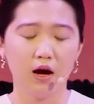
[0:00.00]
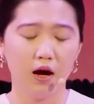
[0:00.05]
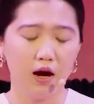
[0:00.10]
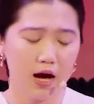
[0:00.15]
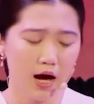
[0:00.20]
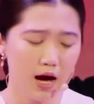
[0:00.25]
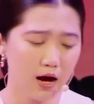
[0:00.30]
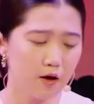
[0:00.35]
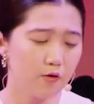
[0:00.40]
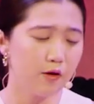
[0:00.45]

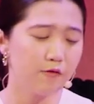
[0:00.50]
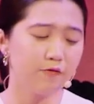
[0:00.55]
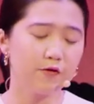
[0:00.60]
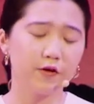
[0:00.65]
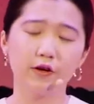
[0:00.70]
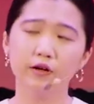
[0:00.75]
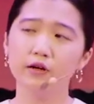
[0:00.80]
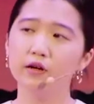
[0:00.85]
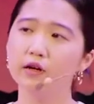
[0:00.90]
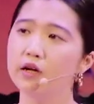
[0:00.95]

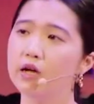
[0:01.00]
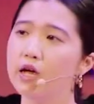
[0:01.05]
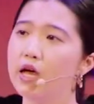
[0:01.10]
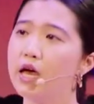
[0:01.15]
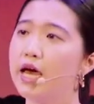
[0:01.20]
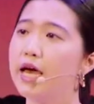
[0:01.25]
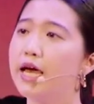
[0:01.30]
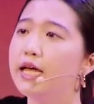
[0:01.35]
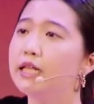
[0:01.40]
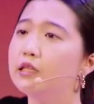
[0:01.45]
However,
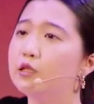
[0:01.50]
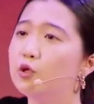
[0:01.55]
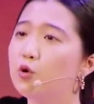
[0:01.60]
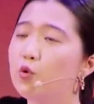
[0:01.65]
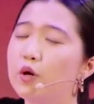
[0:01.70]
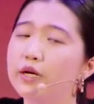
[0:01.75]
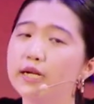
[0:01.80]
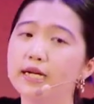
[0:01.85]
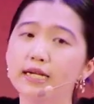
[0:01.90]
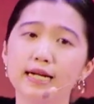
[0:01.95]
in
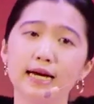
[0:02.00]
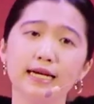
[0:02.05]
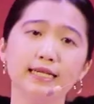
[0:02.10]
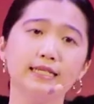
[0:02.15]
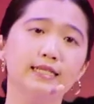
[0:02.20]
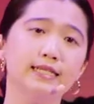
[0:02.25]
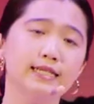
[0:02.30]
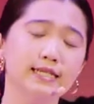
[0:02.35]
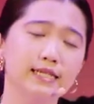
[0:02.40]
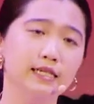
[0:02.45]

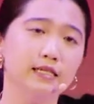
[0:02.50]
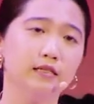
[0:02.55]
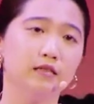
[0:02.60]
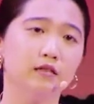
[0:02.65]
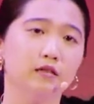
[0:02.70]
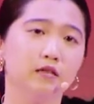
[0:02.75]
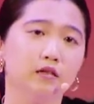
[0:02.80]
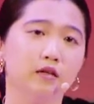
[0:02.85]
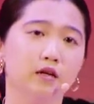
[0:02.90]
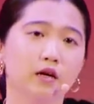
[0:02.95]

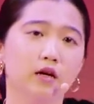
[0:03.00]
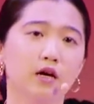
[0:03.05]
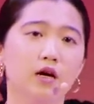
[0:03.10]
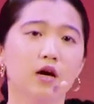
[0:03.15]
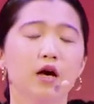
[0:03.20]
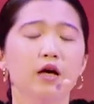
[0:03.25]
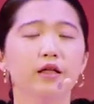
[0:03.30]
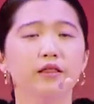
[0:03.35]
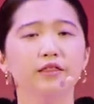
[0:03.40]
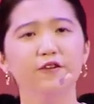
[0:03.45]
2019,
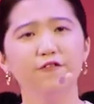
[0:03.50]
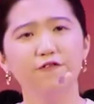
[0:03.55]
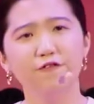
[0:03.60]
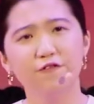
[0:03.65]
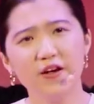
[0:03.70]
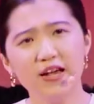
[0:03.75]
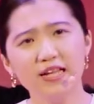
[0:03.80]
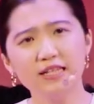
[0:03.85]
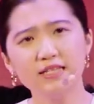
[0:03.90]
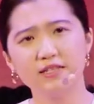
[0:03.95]
the
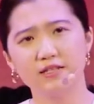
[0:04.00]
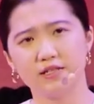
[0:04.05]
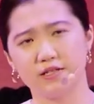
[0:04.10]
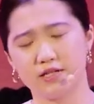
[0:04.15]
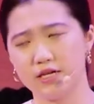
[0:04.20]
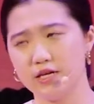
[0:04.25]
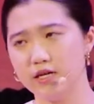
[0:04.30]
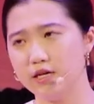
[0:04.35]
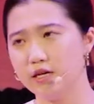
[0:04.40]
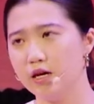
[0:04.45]

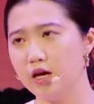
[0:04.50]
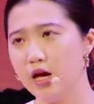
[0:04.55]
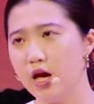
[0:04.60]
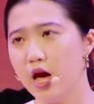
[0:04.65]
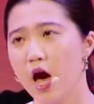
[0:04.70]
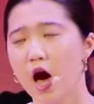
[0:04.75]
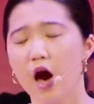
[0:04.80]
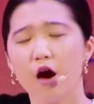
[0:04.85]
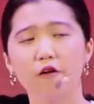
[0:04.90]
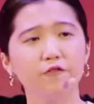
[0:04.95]
fantasy
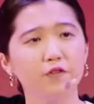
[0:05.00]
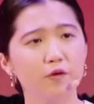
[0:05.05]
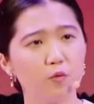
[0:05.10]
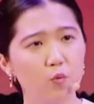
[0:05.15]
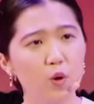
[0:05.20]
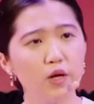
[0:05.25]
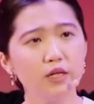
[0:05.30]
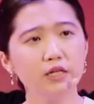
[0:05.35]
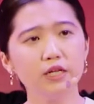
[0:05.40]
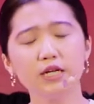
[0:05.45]
of the
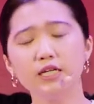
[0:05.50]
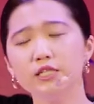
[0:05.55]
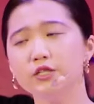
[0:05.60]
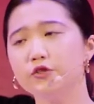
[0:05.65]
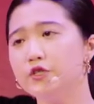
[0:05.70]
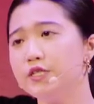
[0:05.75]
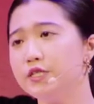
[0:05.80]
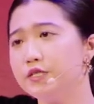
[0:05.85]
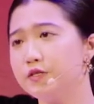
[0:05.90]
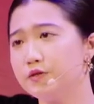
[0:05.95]
one
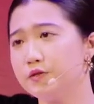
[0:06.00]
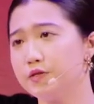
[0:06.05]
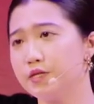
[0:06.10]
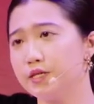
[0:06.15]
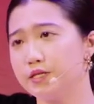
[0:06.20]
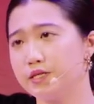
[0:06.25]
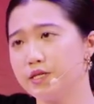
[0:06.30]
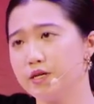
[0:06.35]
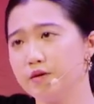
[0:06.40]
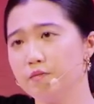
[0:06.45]
country, two
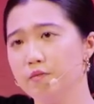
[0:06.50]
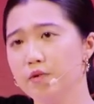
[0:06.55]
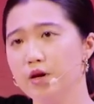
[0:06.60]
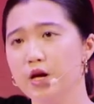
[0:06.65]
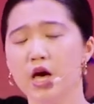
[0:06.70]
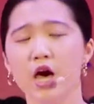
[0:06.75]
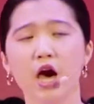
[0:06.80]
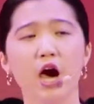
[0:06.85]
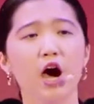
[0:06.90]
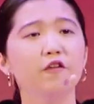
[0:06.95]
system,
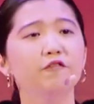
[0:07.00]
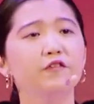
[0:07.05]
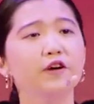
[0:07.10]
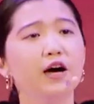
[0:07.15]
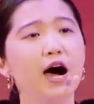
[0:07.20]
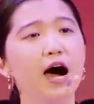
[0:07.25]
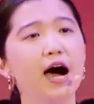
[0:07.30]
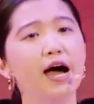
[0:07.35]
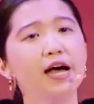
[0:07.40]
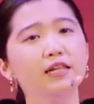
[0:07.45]
of the
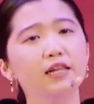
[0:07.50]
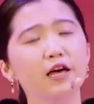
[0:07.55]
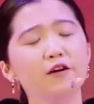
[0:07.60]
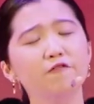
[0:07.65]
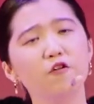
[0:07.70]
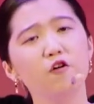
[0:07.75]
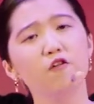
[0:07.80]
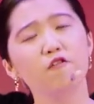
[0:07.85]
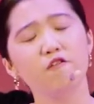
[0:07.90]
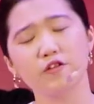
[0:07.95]
high
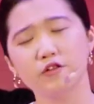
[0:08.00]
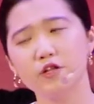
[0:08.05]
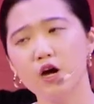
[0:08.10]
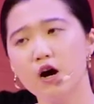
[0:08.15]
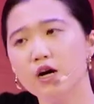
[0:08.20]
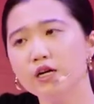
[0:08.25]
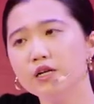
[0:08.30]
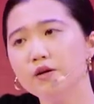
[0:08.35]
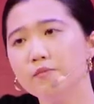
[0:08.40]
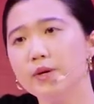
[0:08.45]
level of
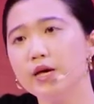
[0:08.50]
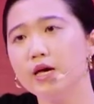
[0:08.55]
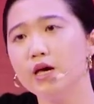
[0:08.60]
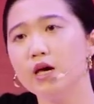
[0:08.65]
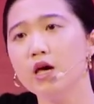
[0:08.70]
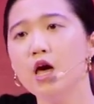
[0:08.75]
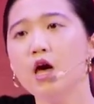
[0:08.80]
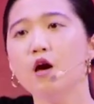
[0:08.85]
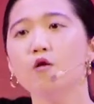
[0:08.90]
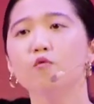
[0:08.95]

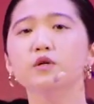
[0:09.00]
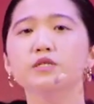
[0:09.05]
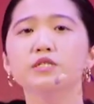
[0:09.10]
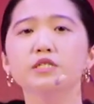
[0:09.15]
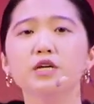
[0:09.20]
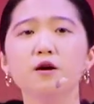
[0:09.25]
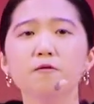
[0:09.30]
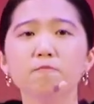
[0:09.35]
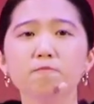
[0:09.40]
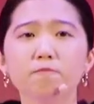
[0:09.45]
autonomy was
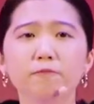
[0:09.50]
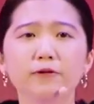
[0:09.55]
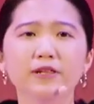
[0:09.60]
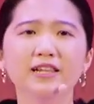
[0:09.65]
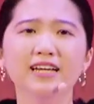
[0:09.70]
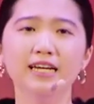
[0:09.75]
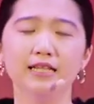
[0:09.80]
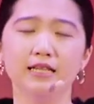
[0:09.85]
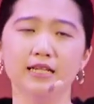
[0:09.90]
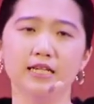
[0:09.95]

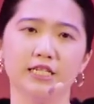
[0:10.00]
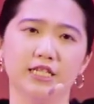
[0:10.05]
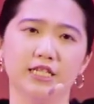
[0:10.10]
completely